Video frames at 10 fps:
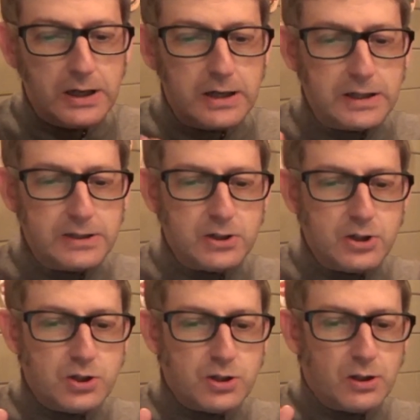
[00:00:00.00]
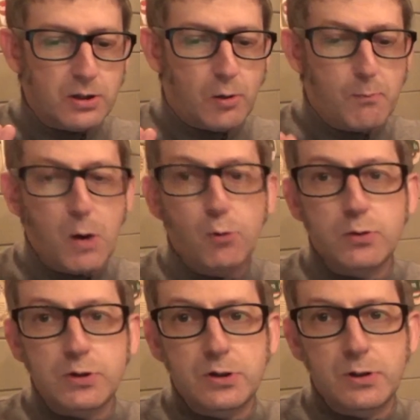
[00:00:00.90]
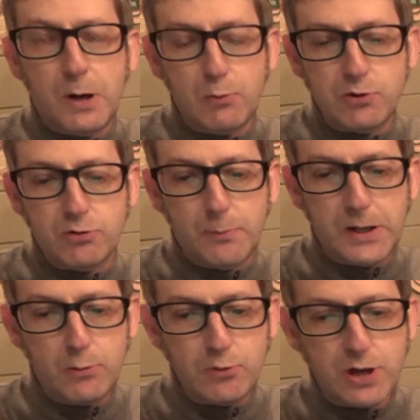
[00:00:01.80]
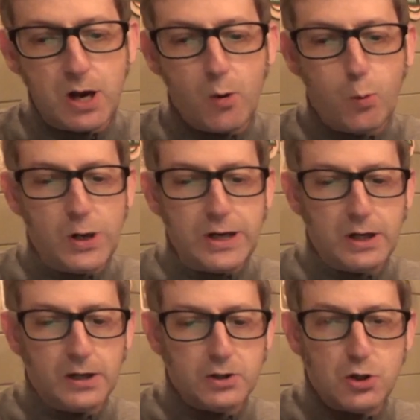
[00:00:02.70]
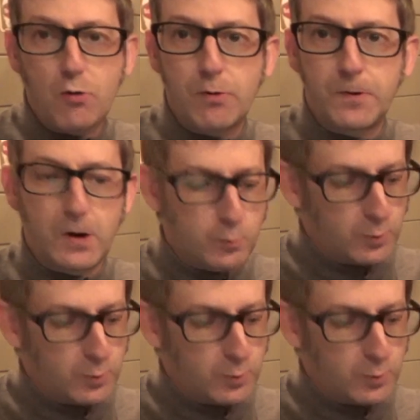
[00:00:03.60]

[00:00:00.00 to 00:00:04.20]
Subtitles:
It's got the malts are a pilsner, a wheat, and a torrefied